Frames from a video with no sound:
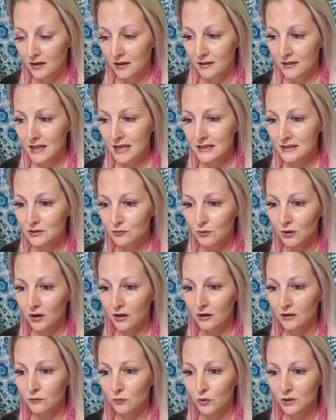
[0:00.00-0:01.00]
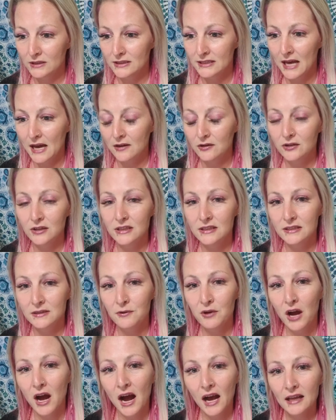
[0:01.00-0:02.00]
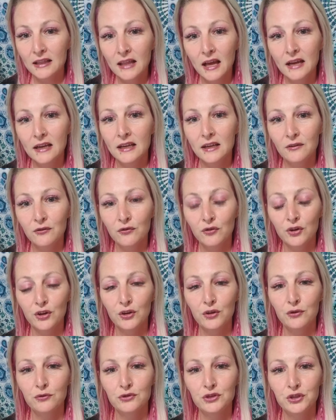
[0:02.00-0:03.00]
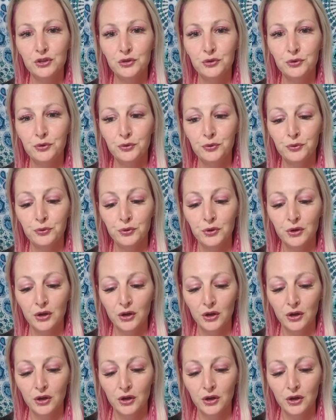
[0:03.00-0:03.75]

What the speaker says: things where Saturn is highlighting for you to